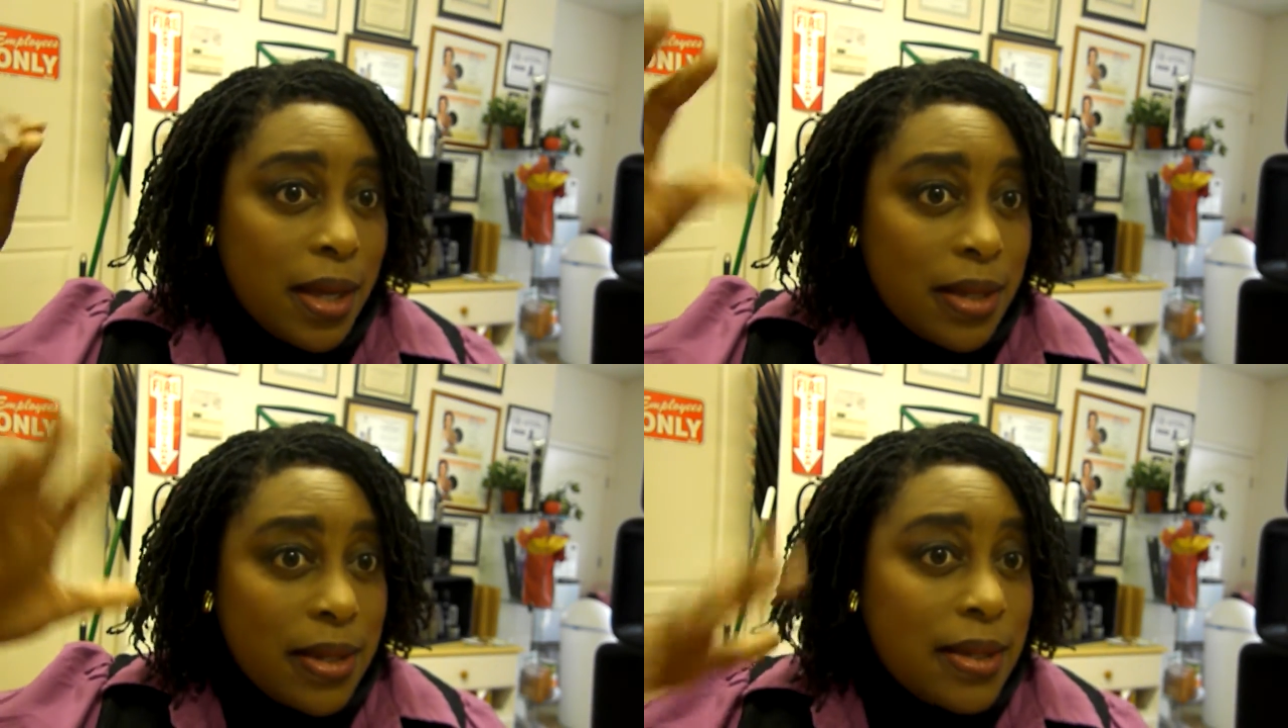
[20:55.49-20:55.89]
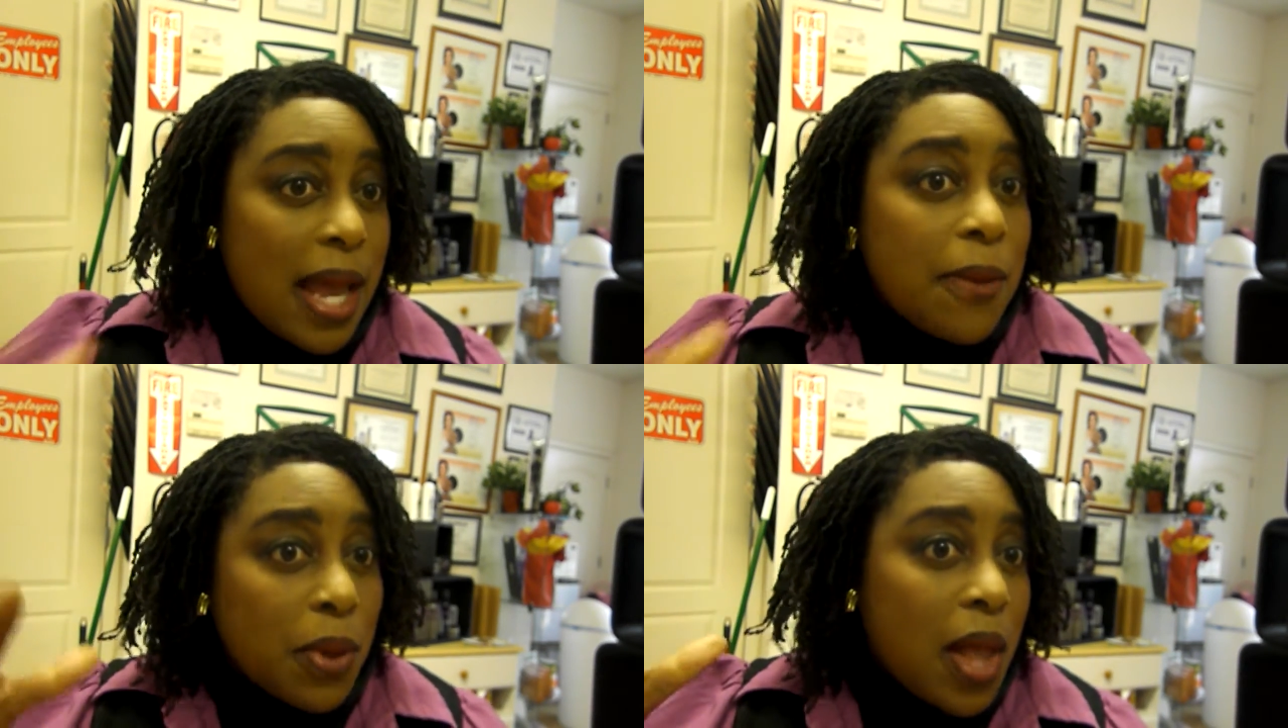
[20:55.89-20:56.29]

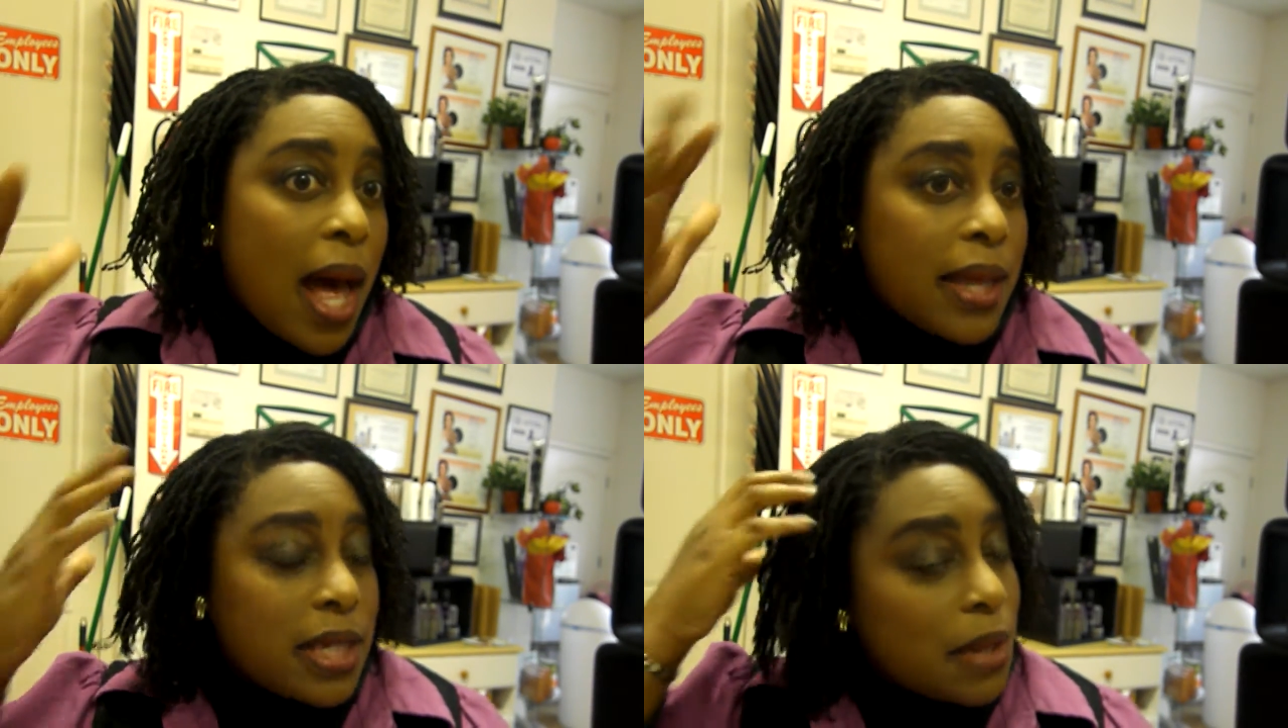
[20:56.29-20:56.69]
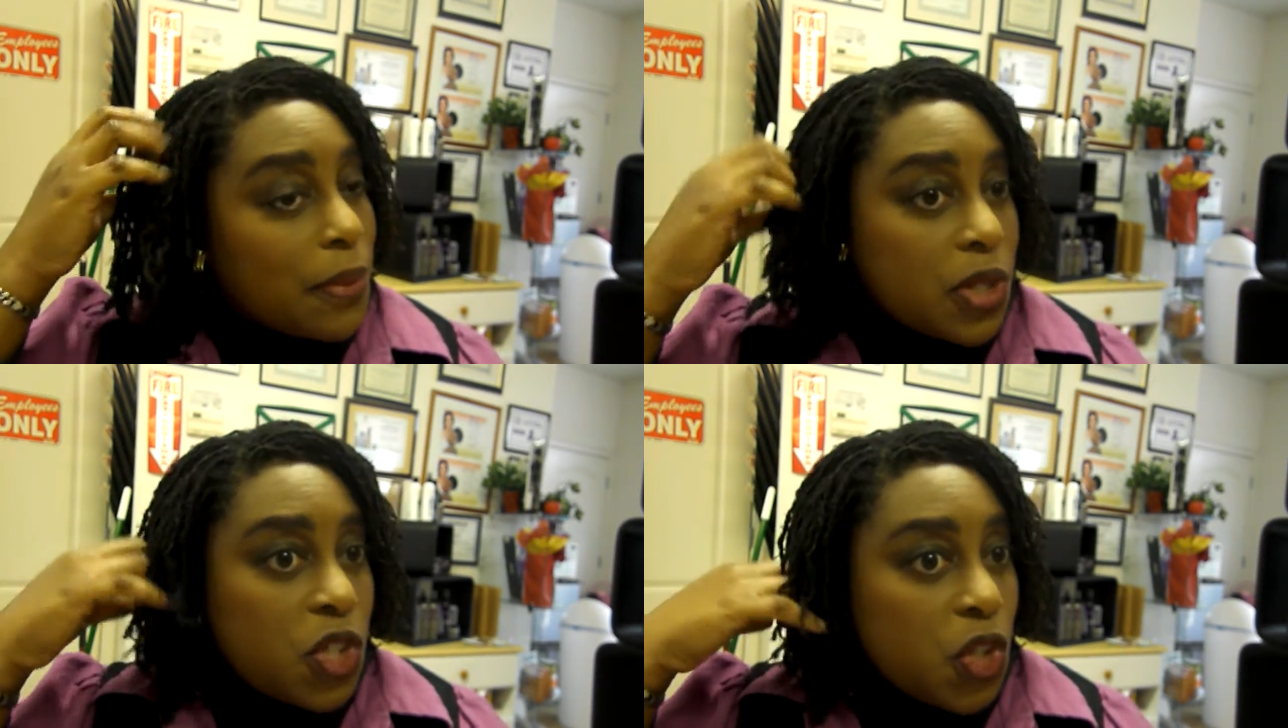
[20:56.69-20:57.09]
stabilize and
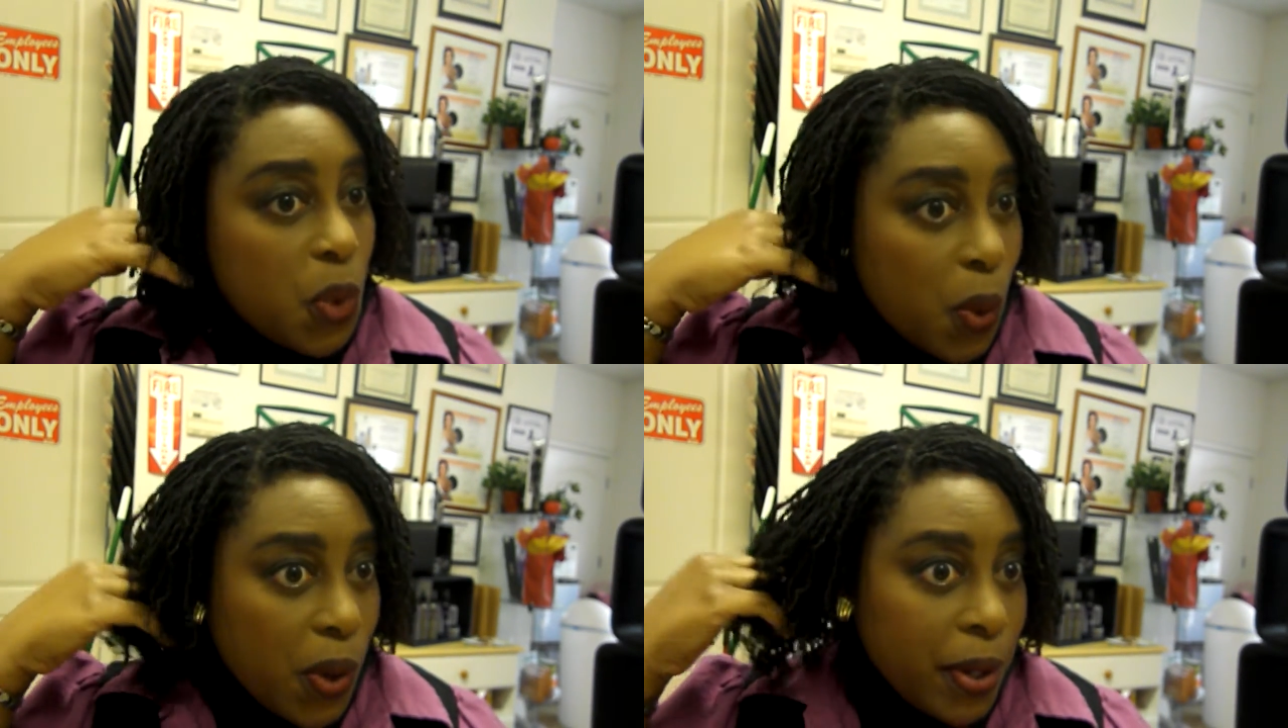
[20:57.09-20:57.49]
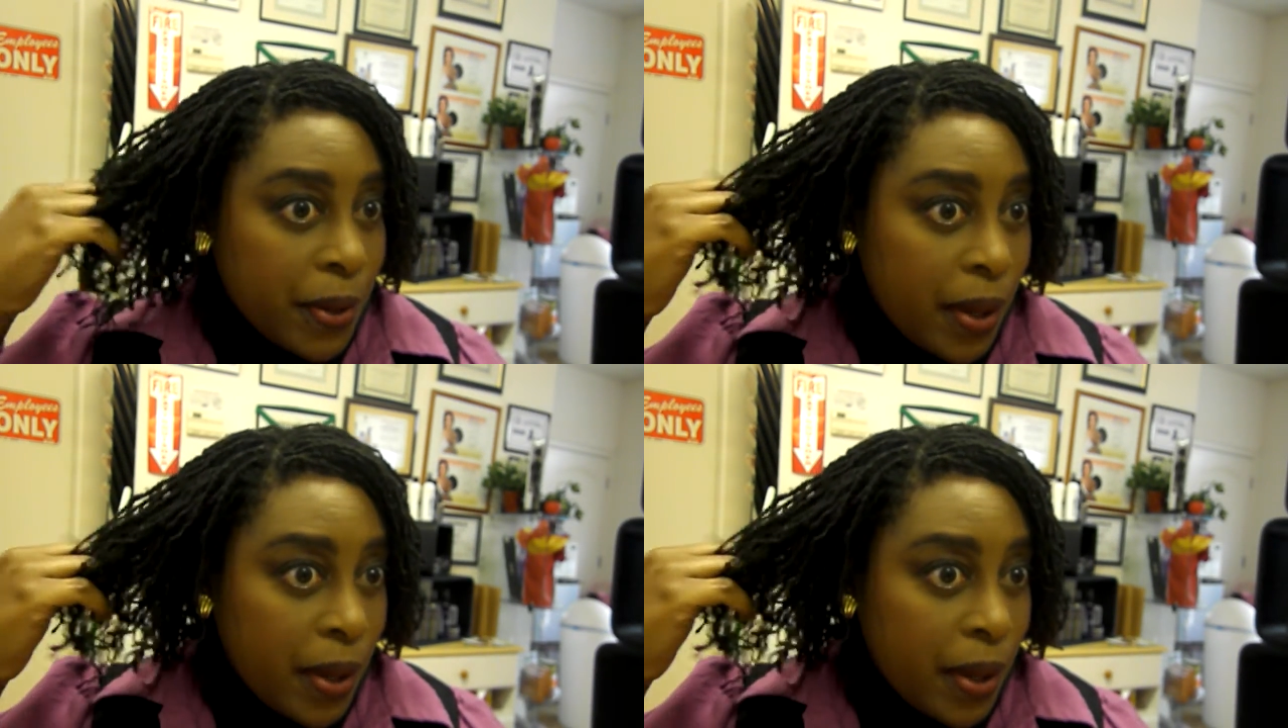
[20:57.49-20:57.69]
mature.